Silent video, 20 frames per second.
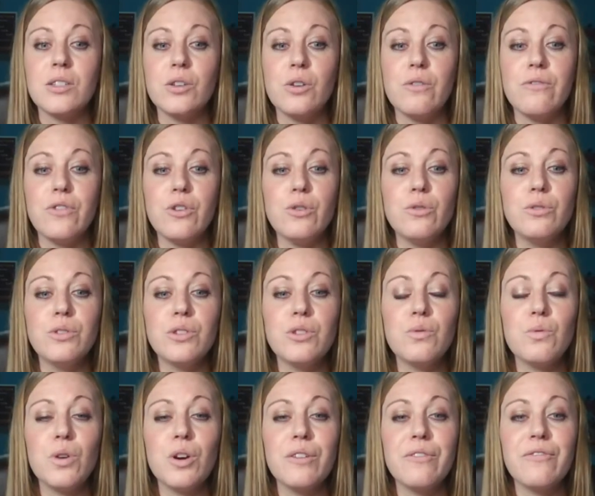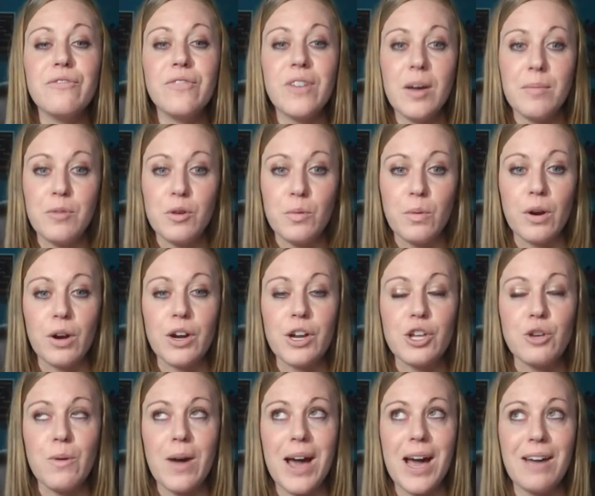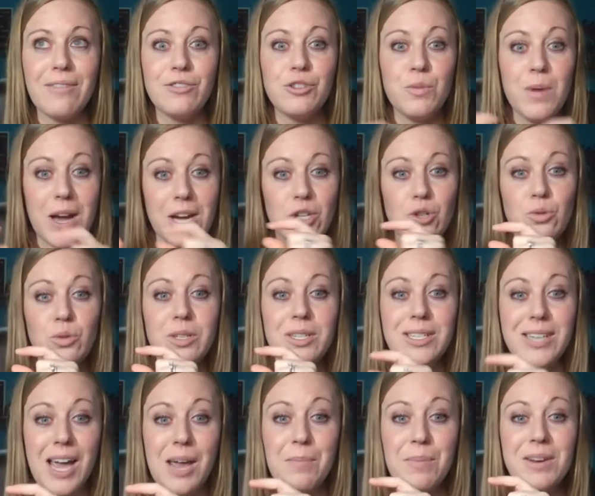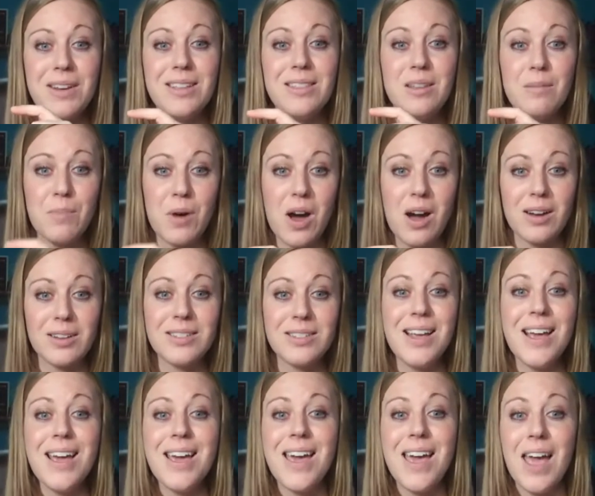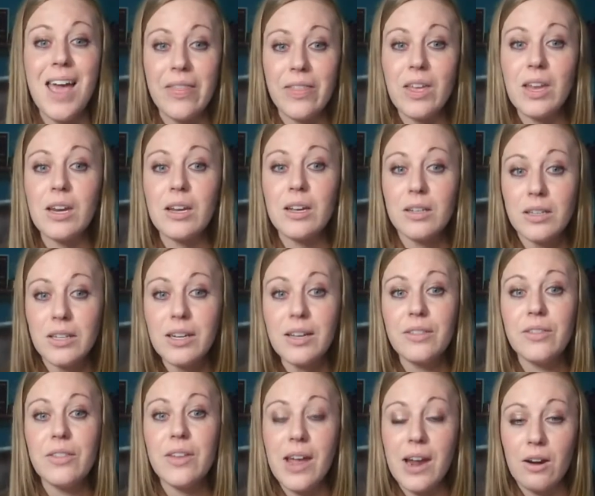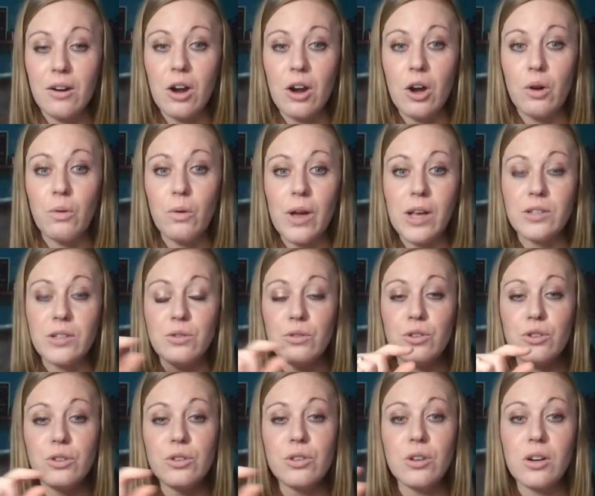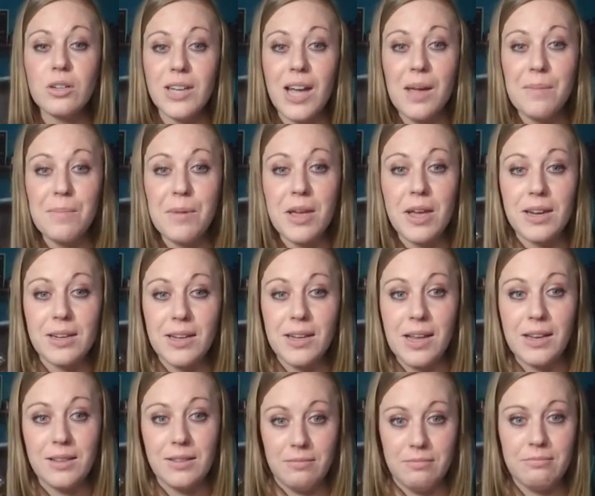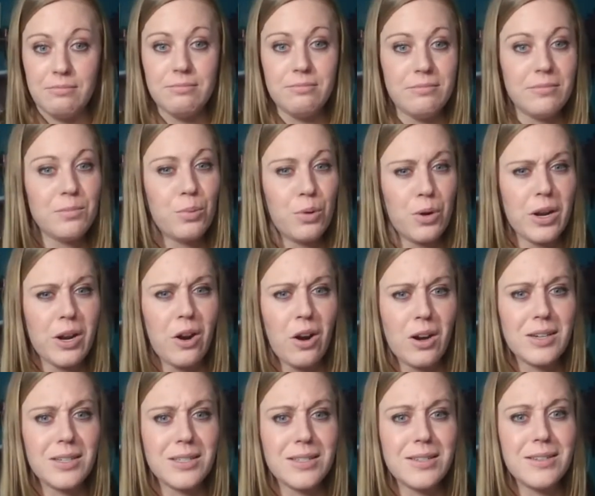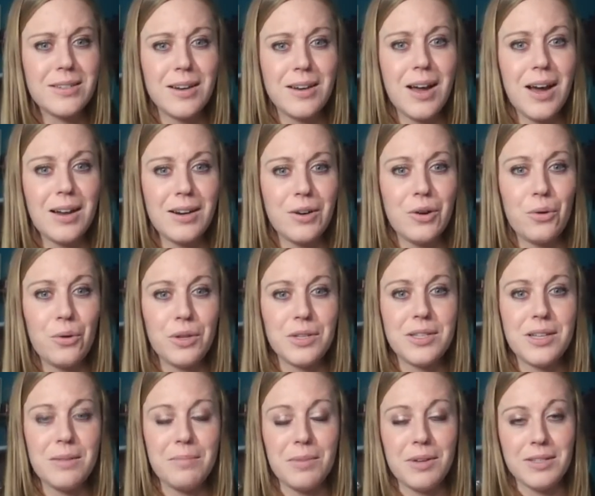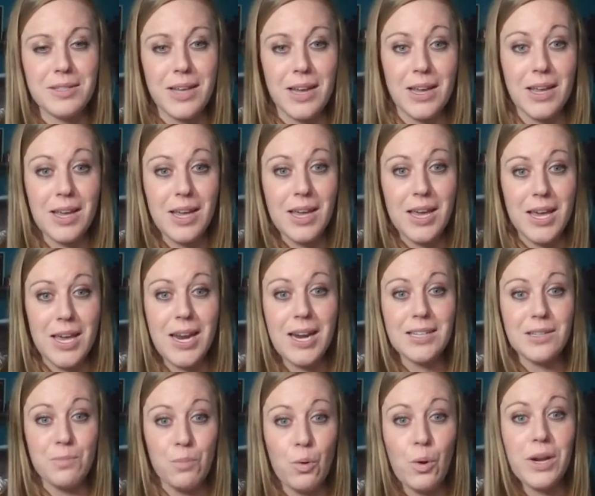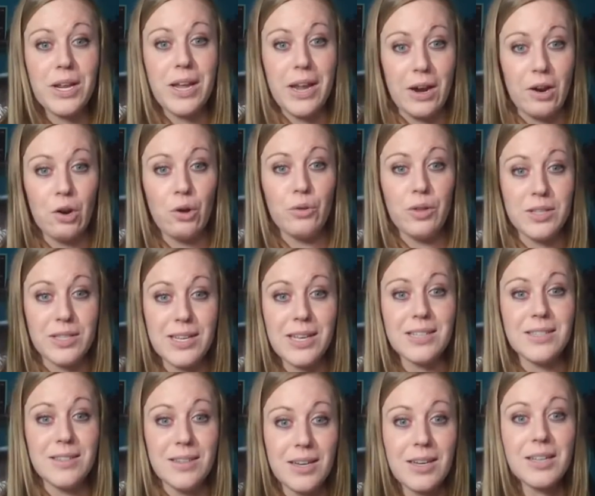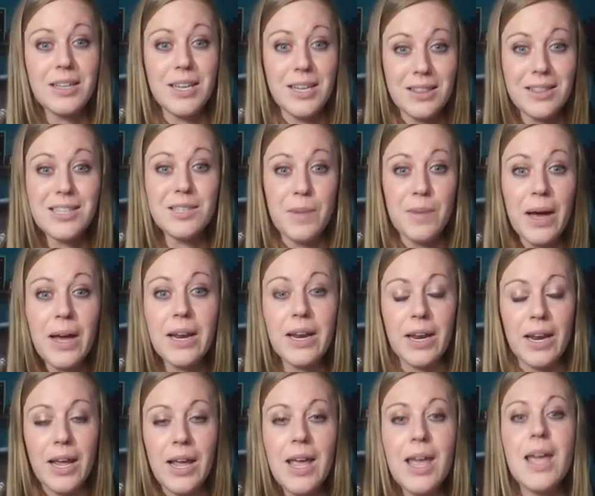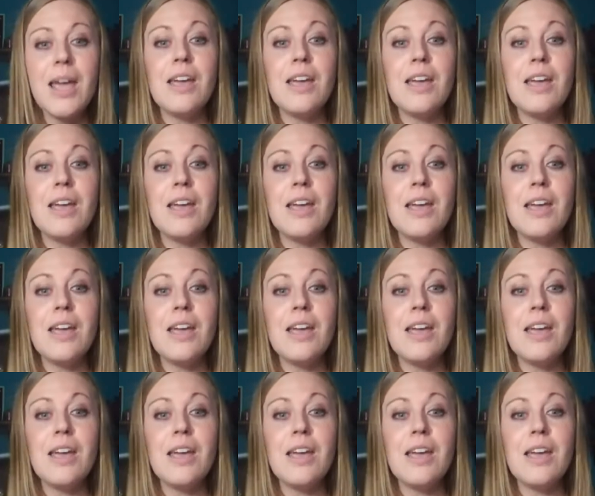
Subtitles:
So if you use the word February, you have to actually type it in the box and then click the arrow. As soon as you start typing it, it's pretty hard to not notice it, but it's like it has a pointing arrow that says, click this button.